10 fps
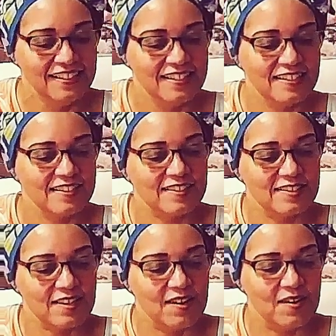
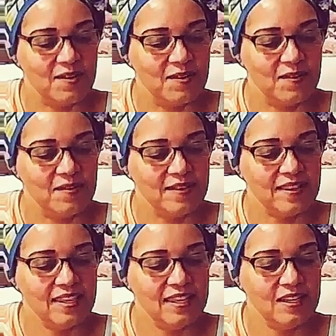So
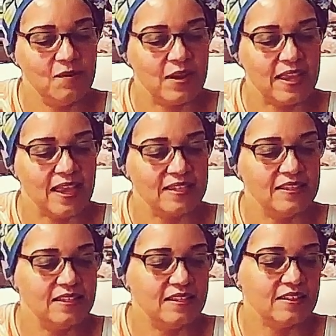anyway, I
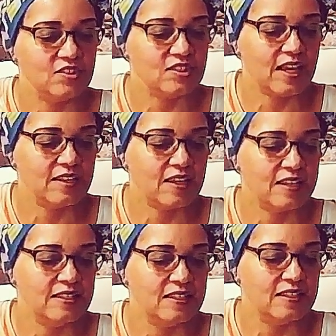needed a
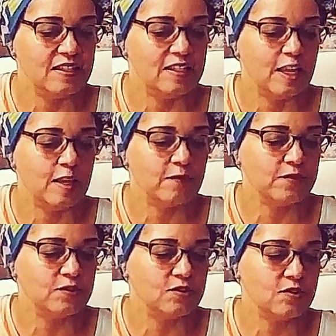name
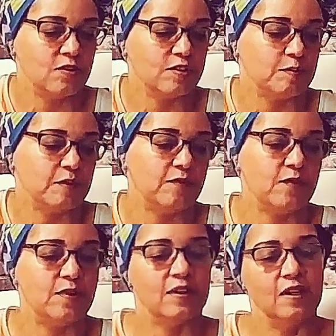for George before